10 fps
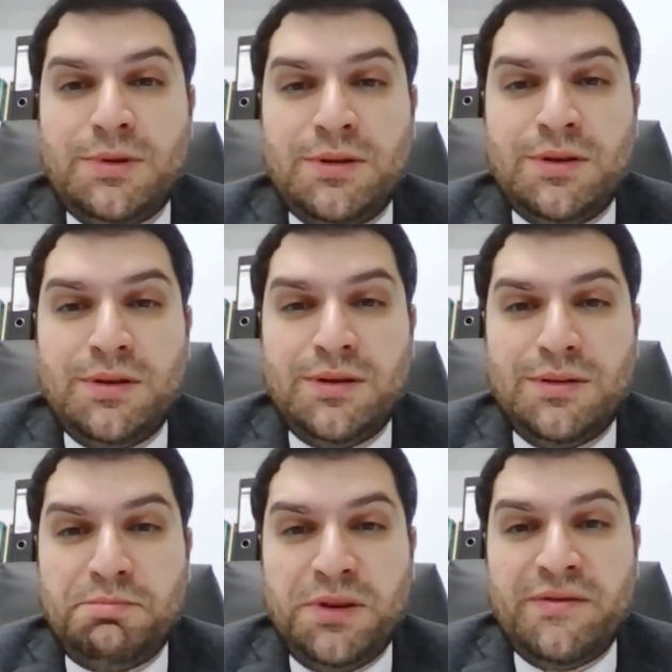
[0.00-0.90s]

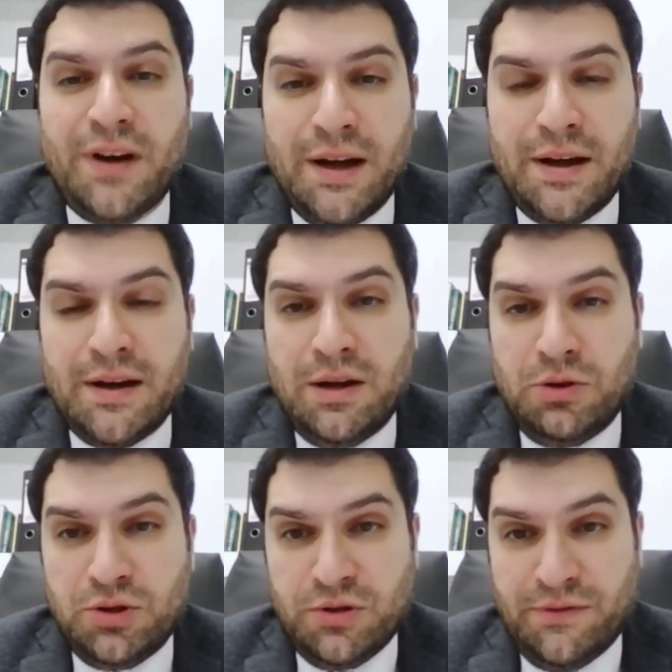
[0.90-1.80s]
be viral
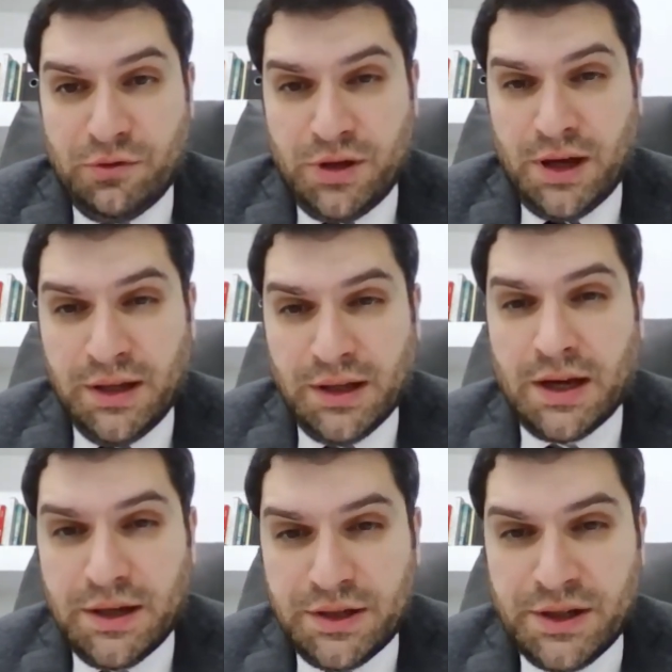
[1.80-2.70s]
also for the other
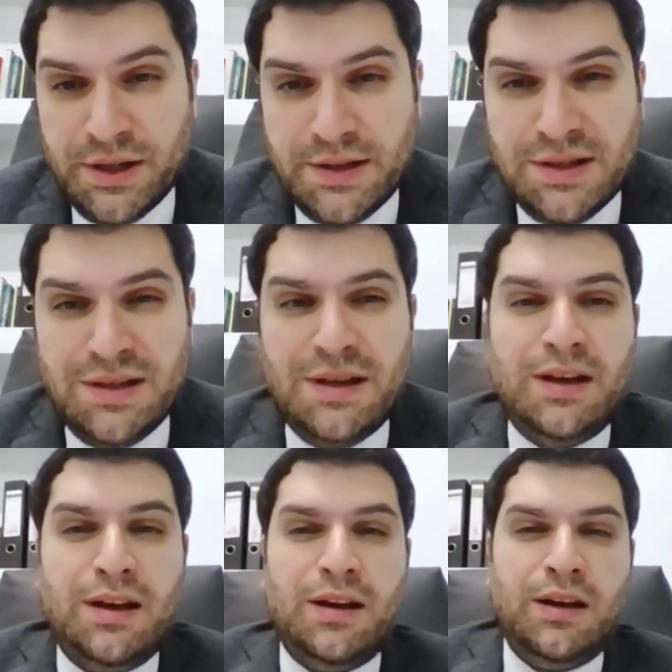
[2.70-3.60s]
countries.
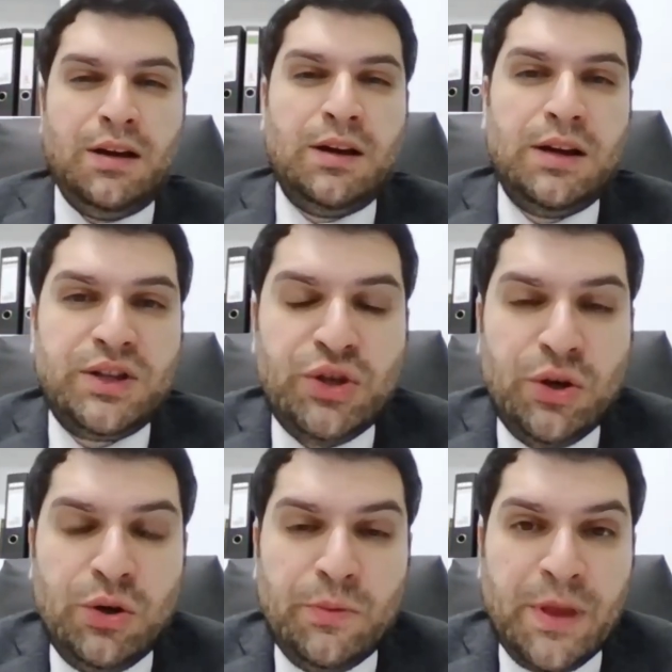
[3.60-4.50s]

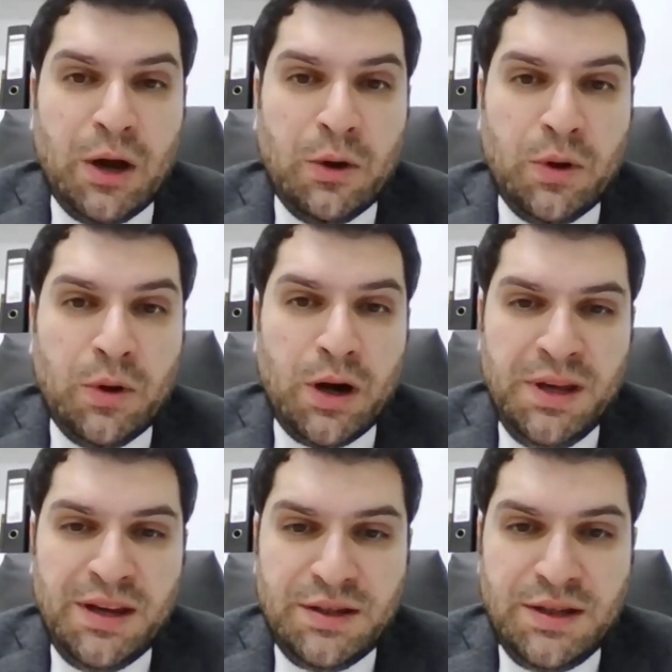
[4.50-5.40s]
So our
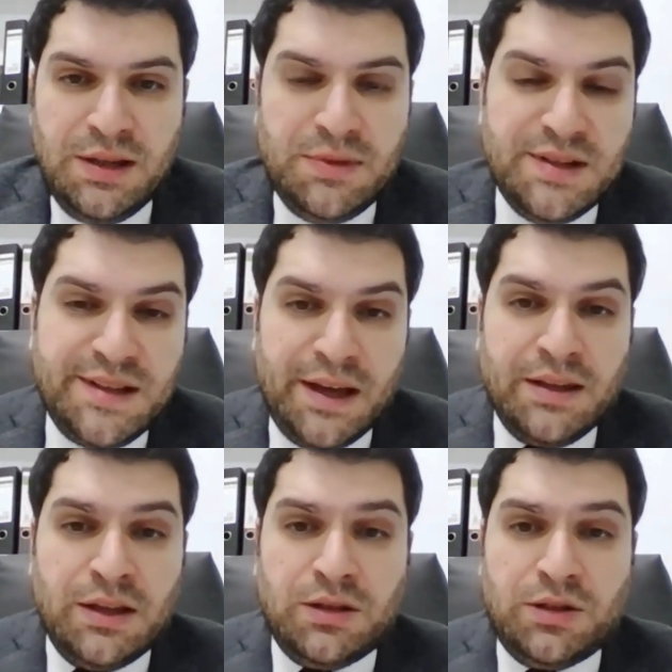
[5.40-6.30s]
Armenian team
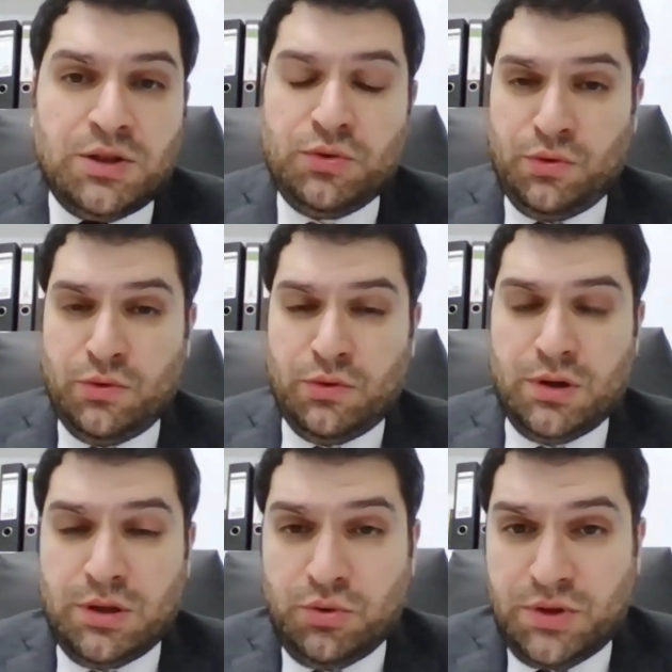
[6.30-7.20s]
decided
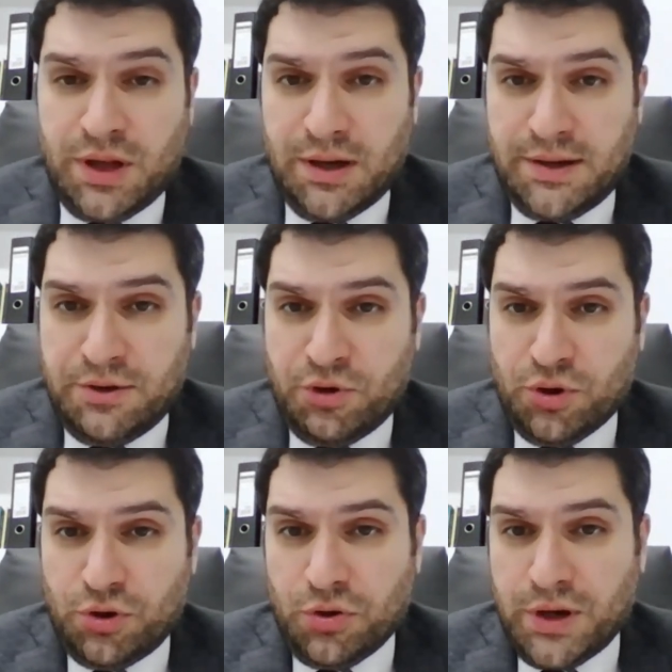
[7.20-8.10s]
to start the
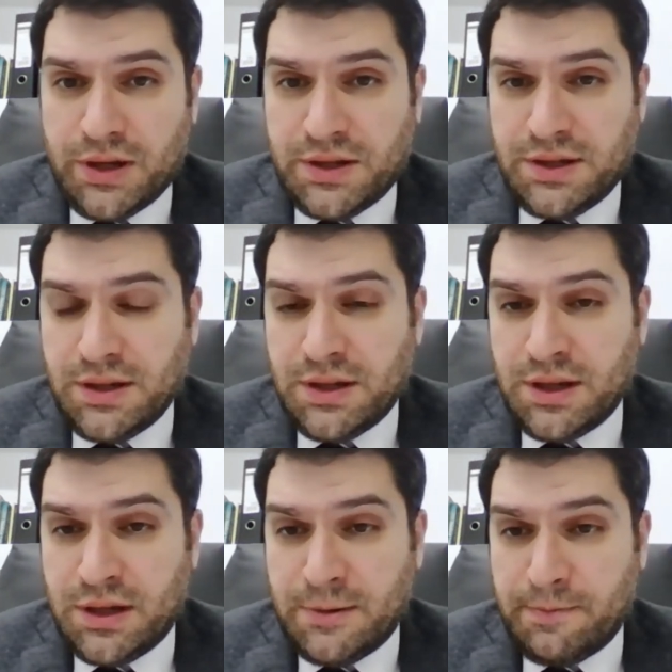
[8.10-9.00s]
Oncothon
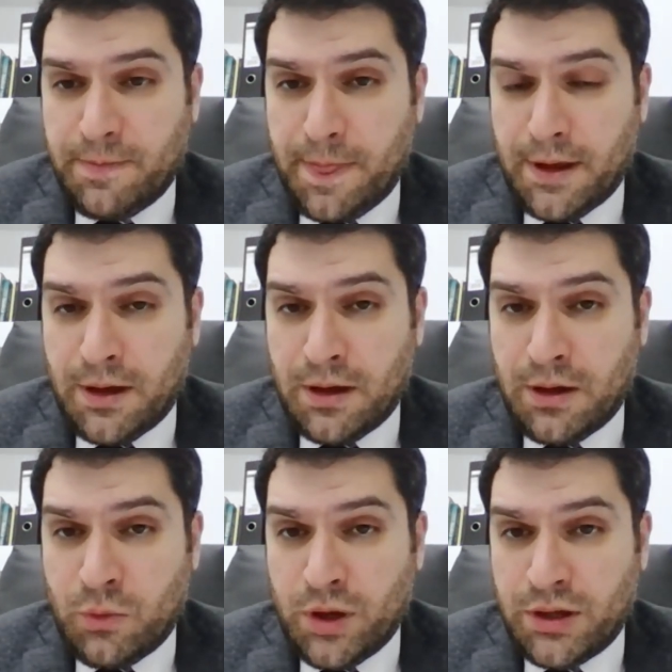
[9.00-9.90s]
and
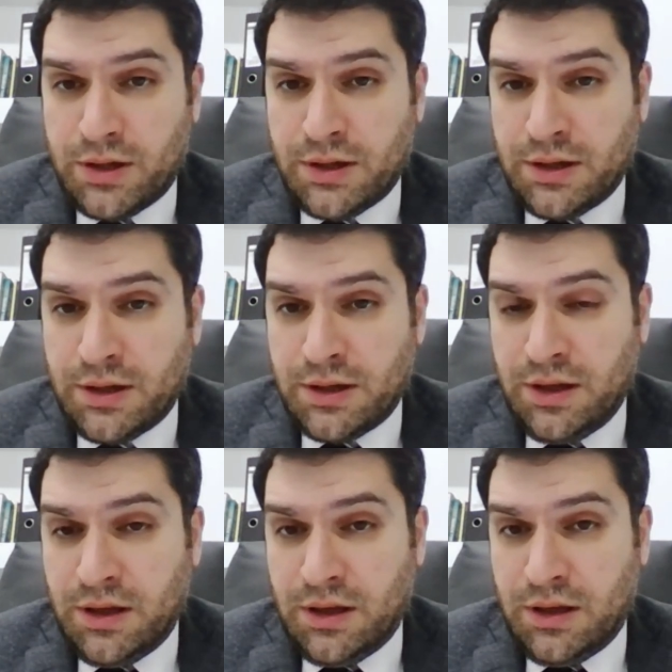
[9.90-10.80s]
with
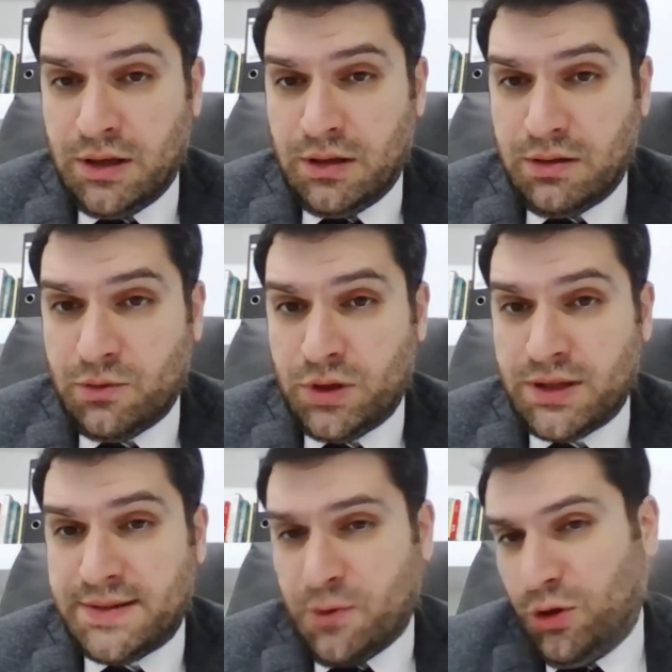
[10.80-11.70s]
a
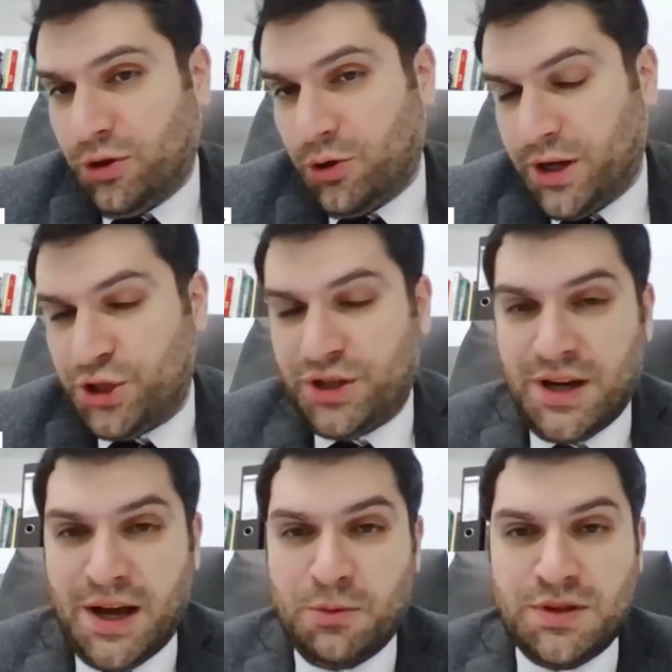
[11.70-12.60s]
small donation,
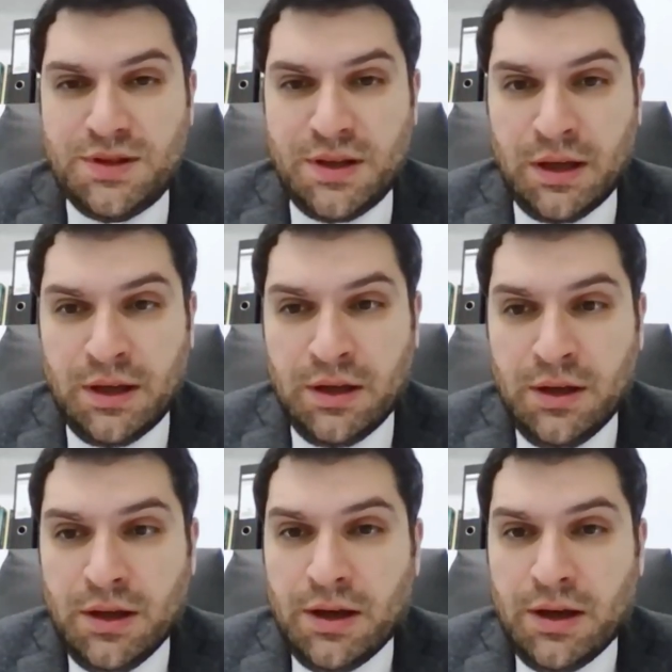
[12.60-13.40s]
I would say,